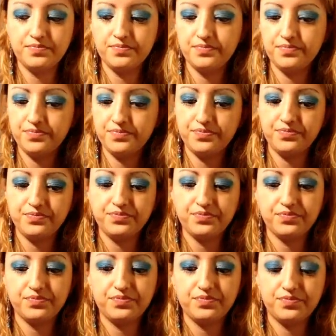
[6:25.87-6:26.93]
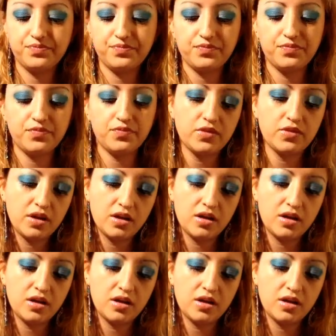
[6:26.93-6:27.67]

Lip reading: No one is speaking in this clip.